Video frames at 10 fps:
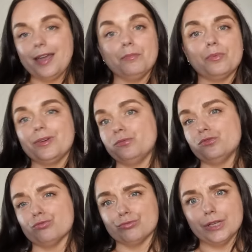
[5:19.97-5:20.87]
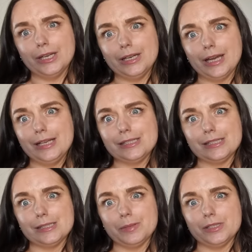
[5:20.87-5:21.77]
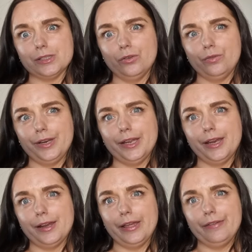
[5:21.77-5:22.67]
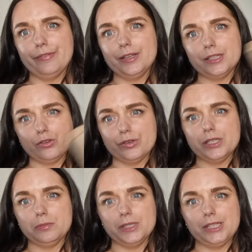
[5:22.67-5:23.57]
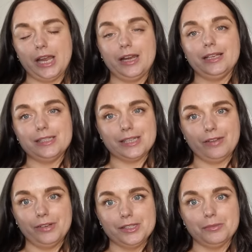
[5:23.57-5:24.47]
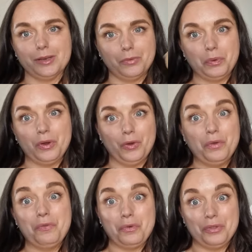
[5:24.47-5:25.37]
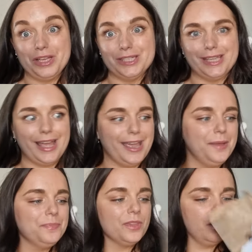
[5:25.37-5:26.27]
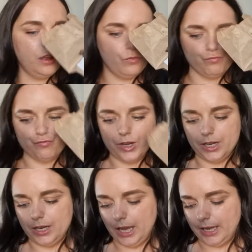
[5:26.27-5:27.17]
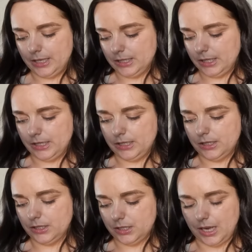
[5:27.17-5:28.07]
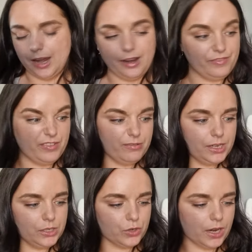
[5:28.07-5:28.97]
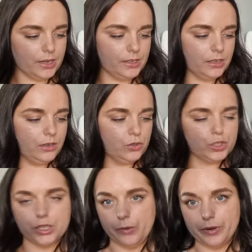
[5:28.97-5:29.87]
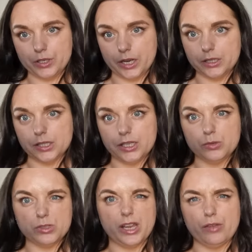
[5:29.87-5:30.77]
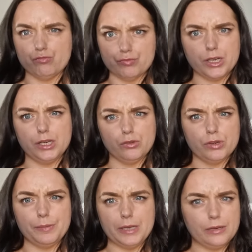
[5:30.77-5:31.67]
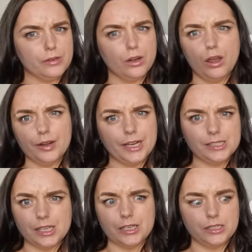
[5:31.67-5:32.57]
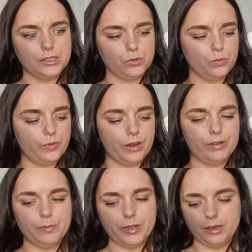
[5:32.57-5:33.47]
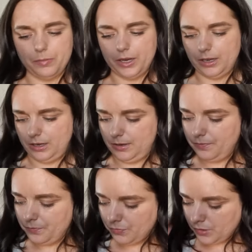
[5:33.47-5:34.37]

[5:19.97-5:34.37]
But it was really nice and it smells lovely. And if it's a Christmas scent, it's definitely something I'm going to look for this year. Really liked it. And I've never really tried Lush shower gels. This was like really creamy. A lot nicer than Snow Fairy in my opinion.